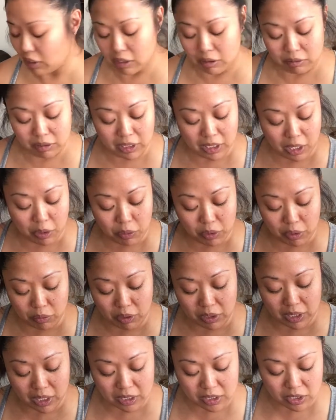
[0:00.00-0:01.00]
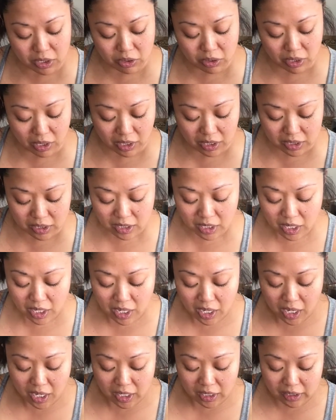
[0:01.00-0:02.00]
I don't think I want to read that to you guys.
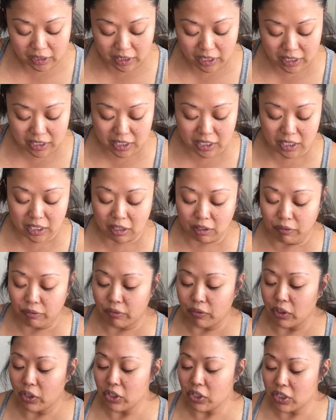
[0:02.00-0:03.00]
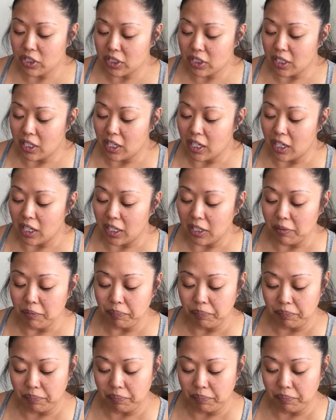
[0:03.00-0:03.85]
Let's see, the first thing